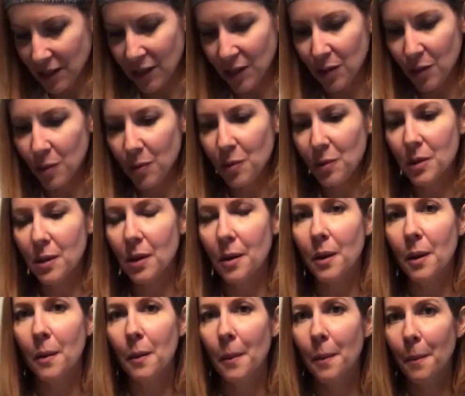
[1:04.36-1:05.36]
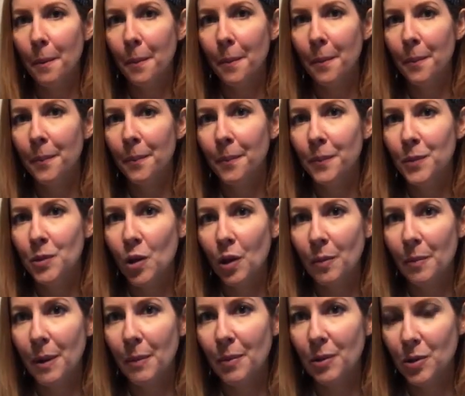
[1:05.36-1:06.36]
to use the
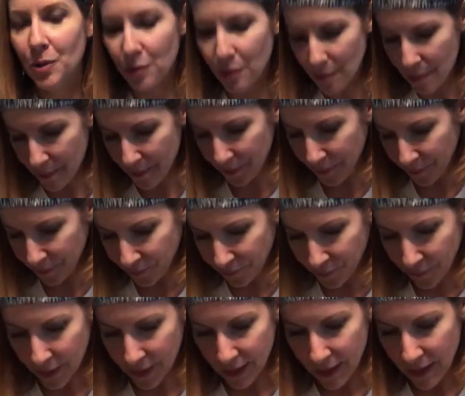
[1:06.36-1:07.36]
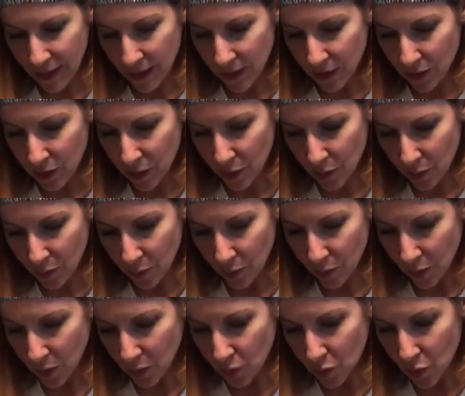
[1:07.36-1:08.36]
toilet paper tube to
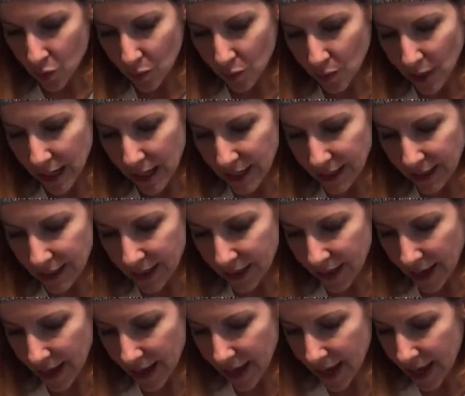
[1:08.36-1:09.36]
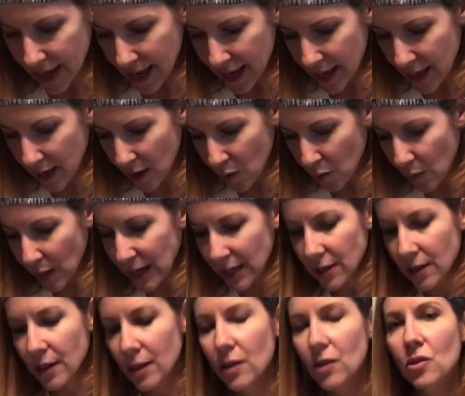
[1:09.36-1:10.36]
trace a
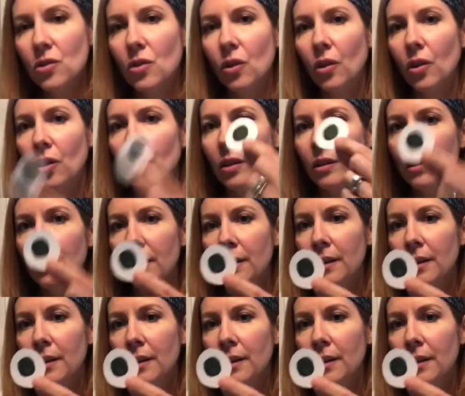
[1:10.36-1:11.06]
white circle.